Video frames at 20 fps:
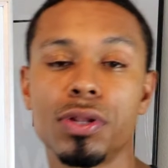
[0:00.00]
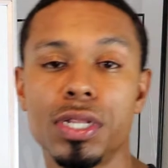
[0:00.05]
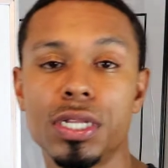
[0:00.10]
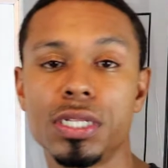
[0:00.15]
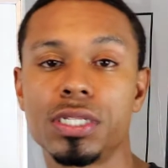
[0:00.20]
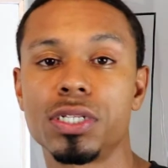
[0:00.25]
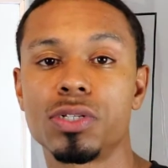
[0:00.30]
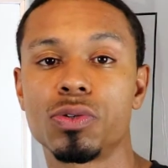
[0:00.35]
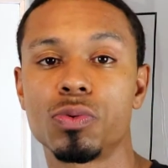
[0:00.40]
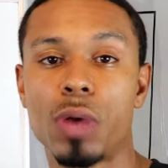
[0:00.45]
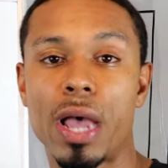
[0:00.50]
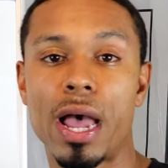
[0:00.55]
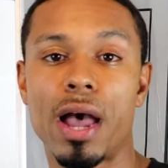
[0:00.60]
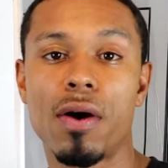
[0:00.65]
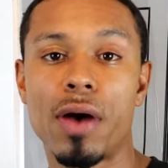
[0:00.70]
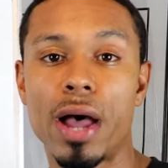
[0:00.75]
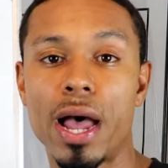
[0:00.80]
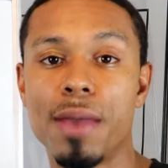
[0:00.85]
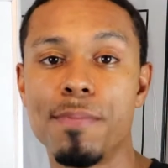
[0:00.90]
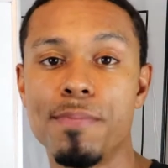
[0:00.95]
this is how
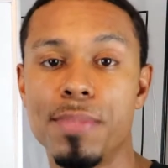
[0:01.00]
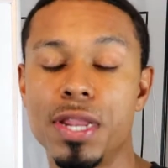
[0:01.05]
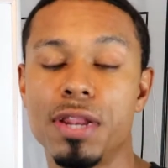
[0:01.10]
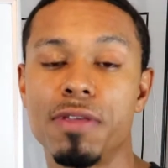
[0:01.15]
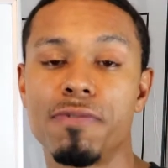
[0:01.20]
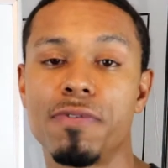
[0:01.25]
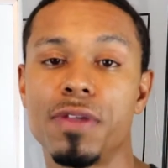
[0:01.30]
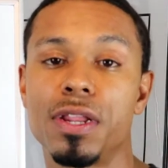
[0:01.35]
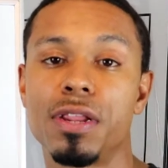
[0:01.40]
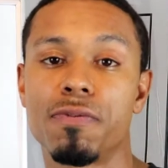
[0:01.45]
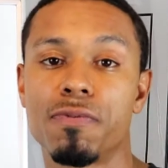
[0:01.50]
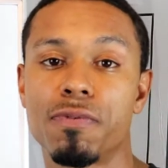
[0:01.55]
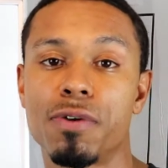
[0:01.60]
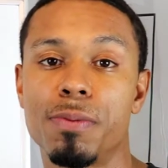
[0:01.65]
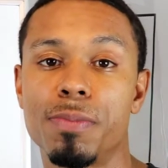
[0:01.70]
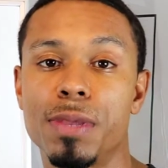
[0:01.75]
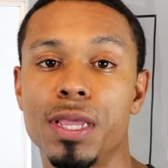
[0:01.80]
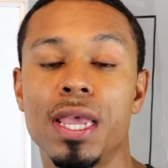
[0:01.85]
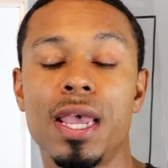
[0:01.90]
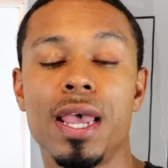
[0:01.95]
I benefited
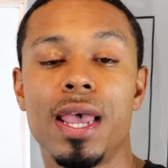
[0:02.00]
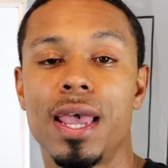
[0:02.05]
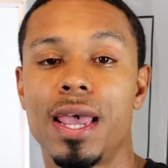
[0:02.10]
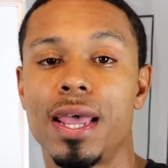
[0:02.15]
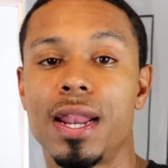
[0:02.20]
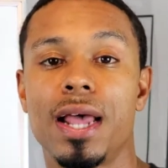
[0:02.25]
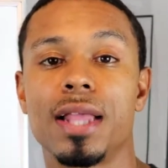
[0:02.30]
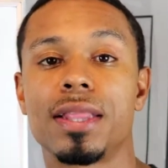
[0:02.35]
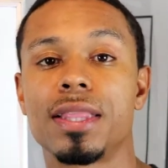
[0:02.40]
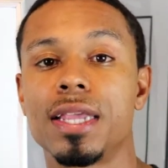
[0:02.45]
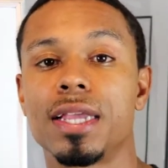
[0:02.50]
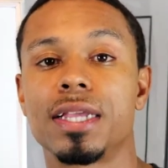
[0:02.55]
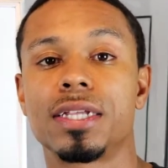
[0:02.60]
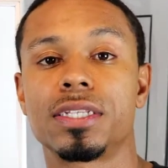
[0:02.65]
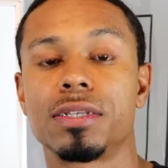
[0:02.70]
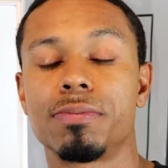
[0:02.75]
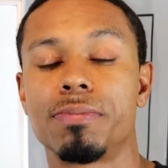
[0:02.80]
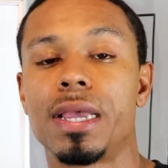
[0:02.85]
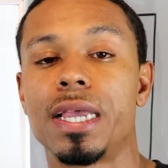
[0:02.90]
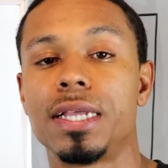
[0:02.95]
from it, and I think
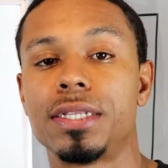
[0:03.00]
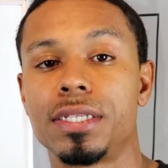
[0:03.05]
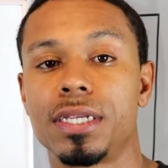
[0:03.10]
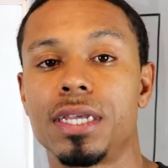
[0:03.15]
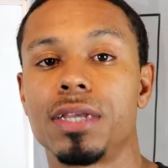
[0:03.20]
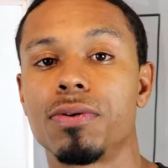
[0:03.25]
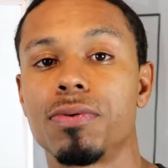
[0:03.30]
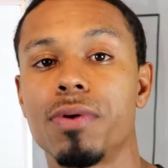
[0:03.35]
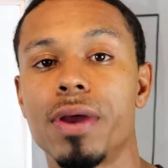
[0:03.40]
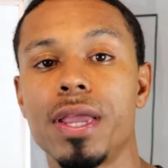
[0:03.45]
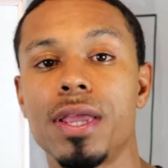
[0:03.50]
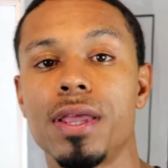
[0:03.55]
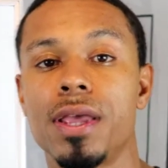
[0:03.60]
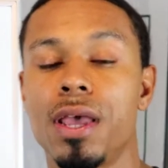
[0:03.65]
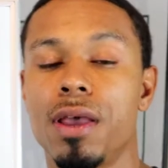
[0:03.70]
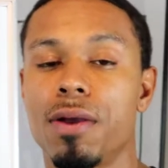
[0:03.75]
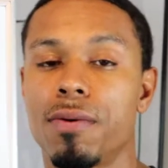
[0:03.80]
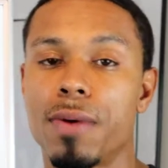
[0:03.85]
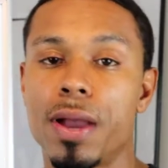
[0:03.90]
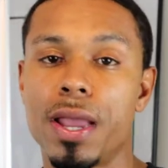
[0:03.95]
it's amazing and great,
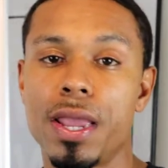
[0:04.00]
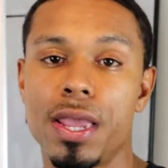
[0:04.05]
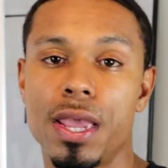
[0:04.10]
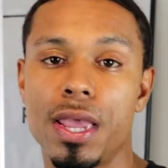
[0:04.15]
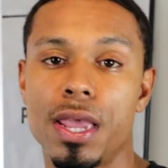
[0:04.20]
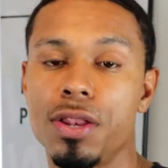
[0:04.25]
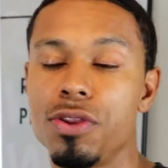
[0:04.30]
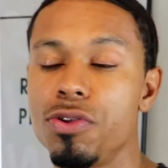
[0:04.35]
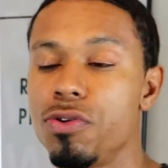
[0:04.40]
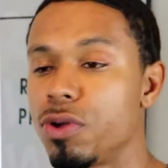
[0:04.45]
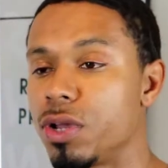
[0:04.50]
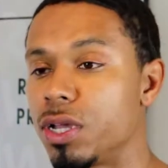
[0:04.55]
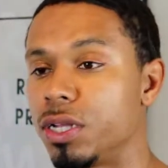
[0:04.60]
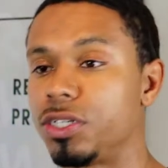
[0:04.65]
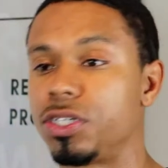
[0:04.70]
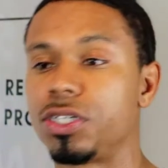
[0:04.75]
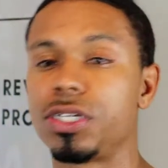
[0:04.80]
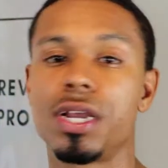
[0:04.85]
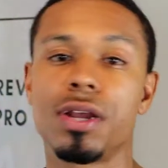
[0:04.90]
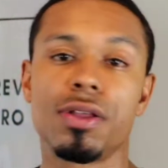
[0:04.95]
right? And you could
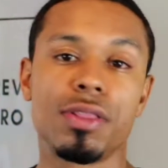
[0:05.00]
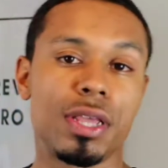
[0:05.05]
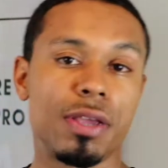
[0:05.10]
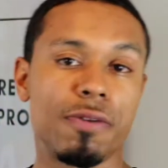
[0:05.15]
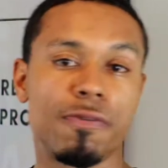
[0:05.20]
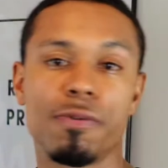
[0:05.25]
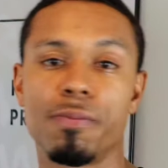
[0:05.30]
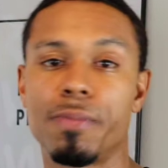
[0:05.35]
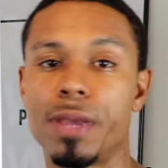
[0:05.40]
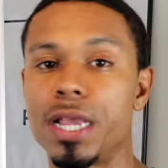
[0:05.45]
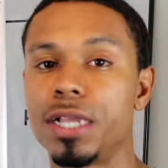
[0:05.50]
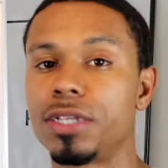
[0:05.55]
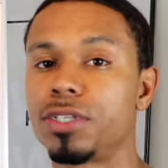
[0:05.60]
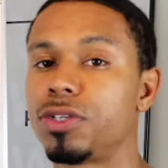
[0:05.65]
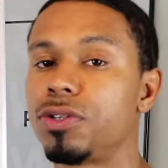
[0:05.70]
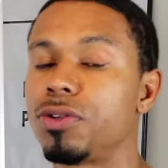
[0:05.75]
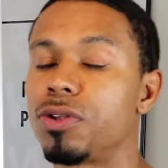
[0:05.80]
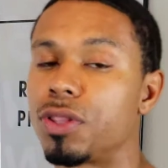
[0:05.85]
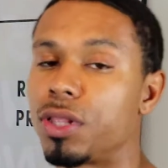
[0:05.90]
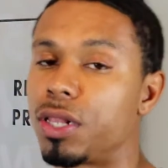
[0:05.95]
share the
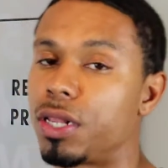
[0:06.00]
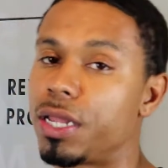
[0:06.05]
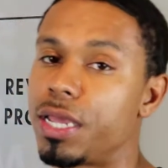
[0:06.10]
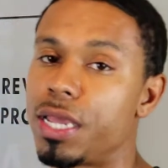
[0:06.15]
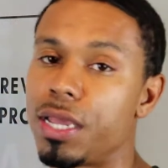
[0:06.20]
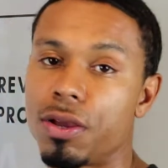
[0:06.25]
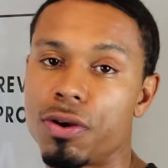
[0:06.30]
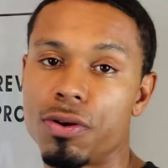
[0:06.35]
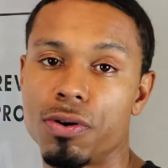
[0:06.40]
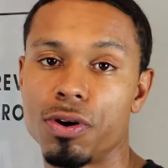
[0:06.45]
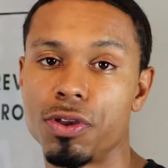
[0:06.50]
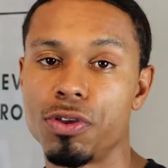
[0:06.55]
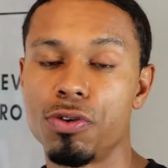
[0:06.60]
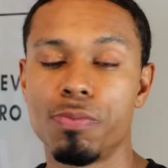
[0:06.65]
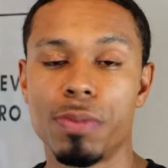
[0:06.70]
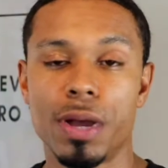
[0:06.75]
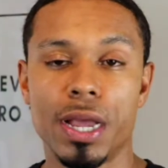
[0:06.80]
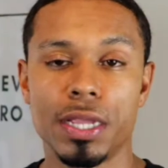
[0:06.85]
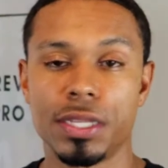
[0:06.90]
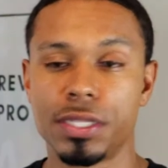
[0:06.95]
information or the link, or you
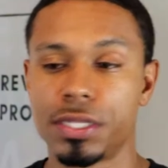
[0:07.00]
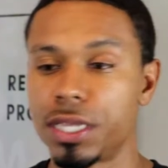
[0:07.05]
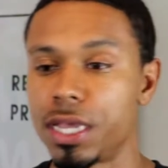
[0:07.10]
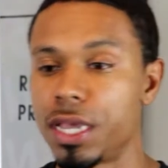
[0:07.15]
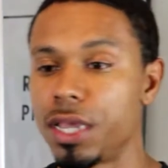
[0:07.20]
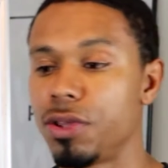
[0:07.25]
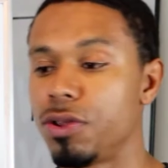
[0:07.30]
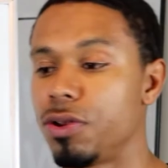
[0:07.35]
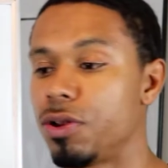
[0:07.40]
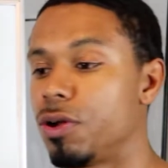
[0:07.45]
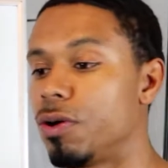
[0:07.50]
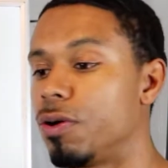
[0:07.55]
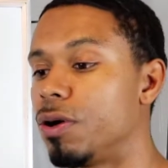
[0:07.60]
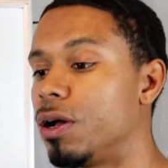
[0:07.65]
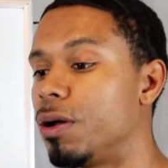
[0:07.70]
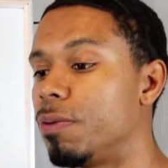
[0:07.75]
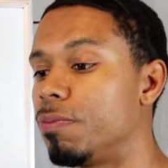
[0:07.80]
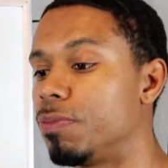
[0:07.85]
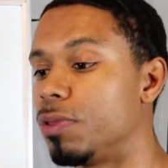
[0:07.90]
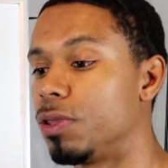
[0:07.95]
might say, you
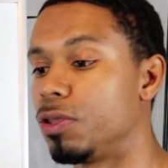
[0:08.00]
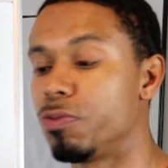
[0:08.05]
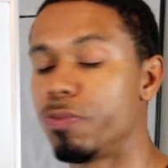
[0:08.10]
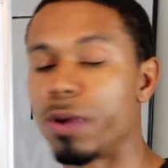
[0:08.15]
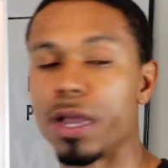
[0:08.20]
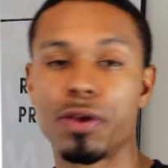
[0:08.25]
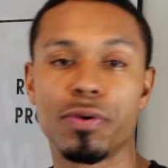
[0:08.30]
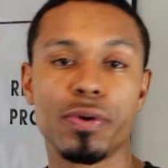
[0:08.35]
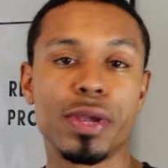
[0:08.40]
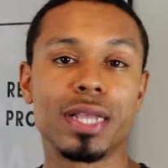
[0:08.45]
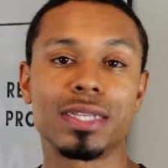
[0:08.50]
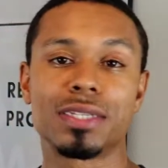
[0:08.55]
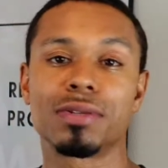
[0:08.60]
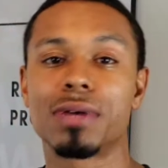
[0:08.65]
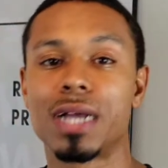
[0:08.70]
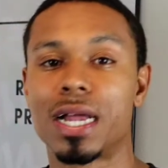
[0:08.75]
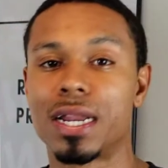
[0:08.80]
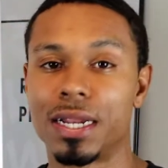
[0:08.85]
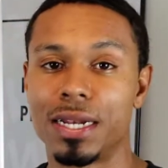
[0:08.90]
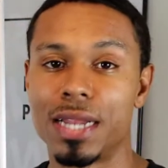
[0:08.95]
know, you might create some
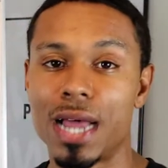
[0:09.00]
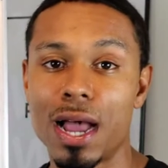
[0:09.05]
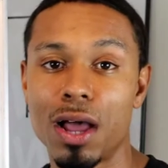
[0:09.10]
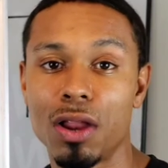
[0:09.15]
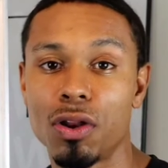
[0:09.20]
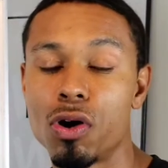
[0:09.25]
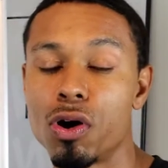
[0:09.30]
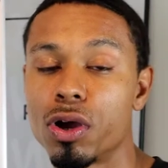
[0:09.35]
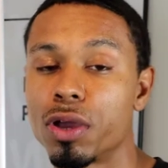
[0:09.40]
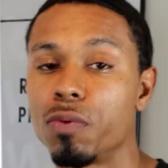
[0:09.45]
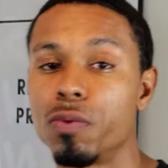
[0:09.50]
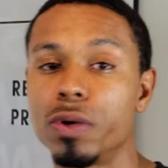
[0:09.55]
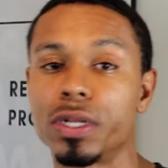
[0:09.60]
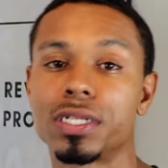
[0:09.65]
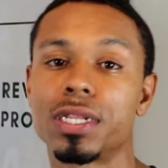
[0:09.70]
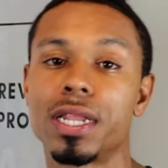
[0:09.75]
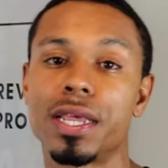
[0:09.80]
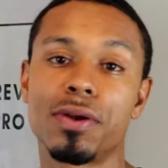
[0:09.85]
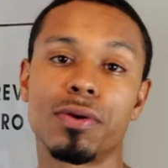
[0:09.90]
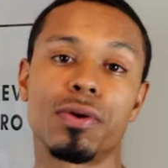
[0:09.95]
kind of dialogue in
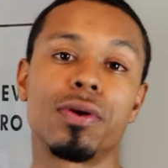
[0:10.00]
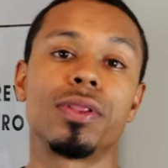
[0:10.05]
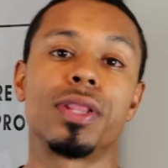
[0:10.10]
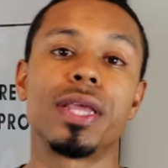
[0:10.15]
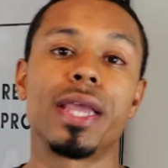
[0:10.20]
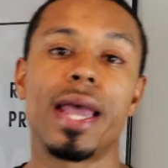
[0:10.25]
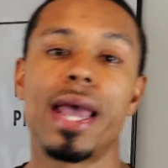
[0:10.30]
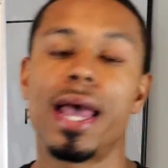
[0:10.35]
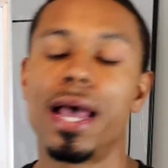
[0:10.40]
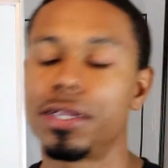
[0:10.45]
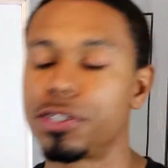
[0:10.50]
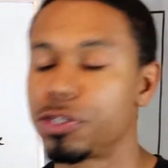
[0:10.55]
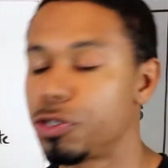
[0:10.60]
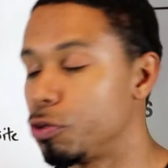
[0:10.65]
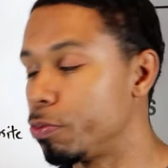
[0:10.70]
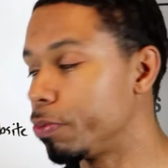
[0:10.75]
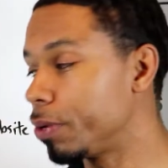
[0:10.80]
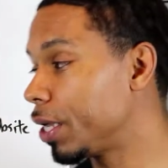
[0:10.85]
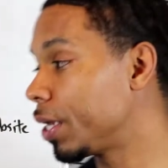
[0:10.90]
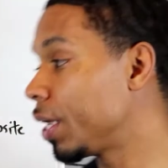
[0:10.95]
which later on they ask
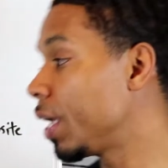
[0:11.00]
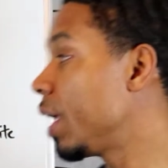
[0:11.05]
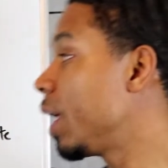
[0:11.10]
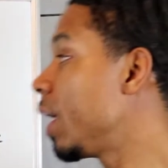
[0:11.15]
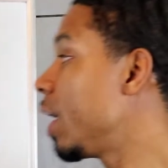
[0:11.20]
you. But